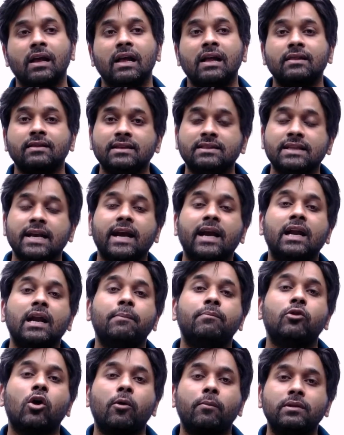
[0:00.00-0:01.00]
The second
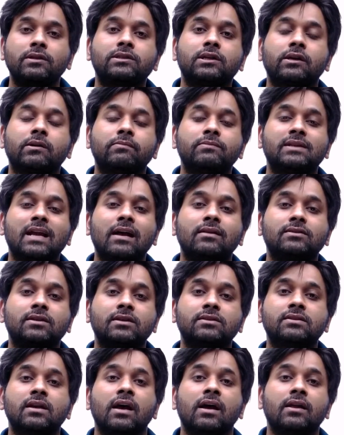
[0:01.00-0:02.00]
abnormal
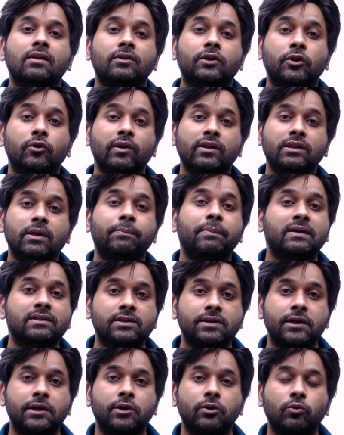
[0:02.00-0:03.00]
circumstances during the
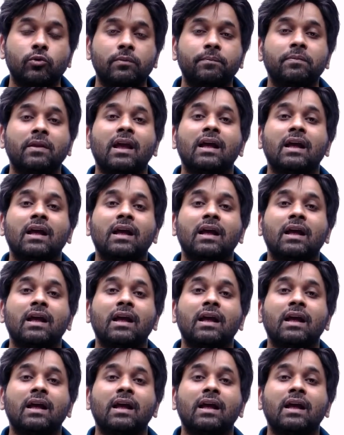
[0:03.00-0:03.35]
president rule.